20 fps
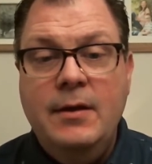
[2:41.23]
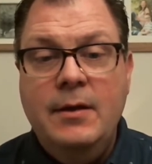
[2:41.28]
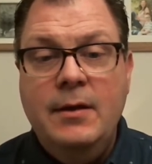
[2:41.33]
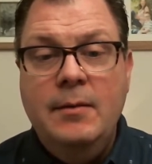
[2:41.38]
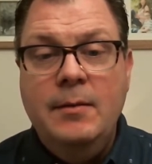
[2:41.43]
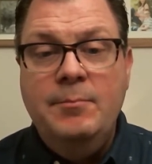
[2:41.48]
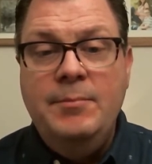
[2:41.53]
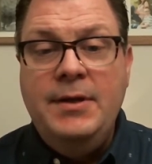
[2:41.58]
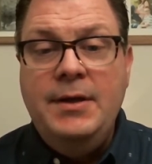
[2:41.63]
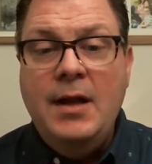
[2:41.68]

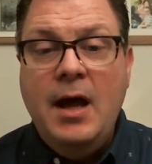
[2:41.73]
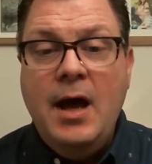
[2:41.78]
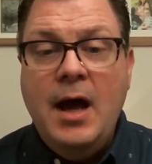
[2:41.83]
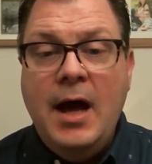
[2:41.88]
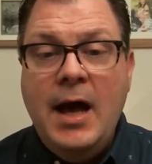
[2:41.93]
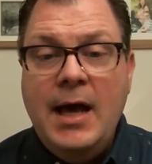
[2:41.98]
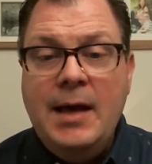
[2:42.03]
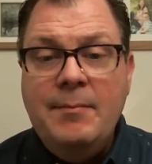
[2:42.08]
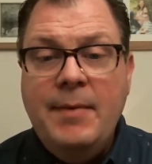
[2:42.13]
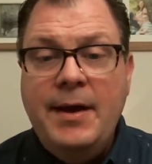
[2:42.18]
Be not
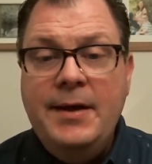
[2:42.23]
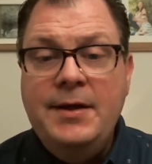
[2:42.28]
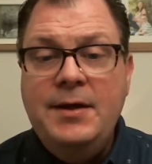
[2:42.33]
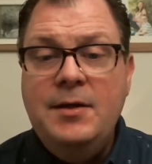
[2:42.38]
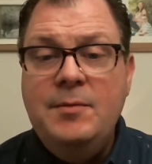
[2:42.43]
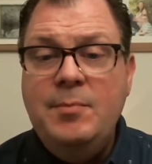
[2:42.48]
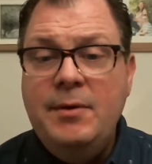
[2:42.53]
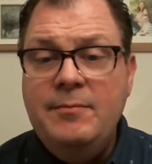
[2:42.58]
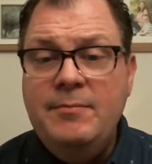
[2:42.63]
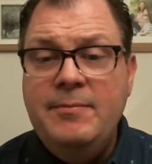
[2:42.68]
high-minded,
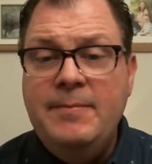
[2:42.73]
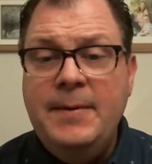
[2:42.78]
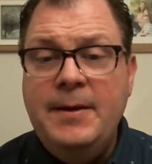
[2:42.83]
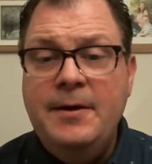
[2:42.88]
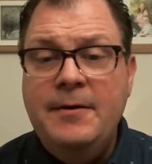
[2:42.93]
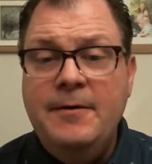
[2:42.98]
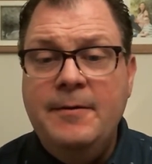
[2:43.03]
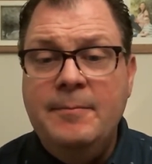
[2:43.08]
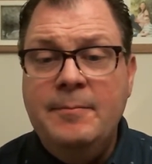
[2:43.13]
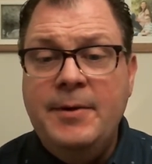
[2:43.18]
but
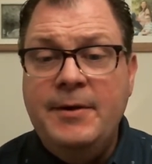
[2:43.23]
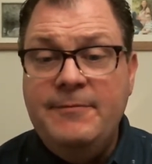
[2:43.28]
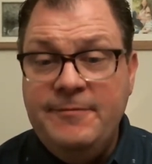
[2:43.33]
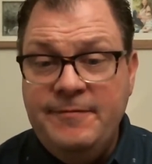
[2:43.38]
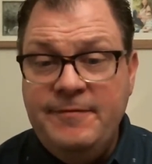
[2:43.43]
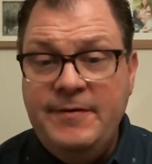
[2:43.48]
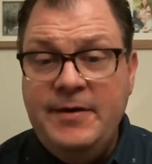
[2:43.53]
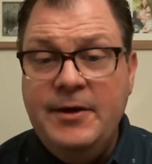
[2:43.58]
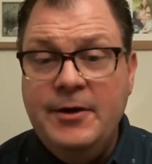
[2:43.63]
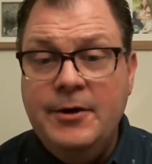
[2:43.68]

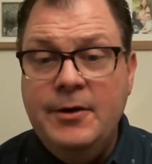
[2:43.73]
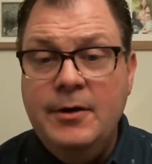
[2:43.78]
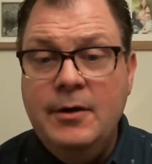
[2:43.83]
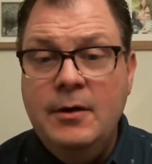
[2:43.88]
fear.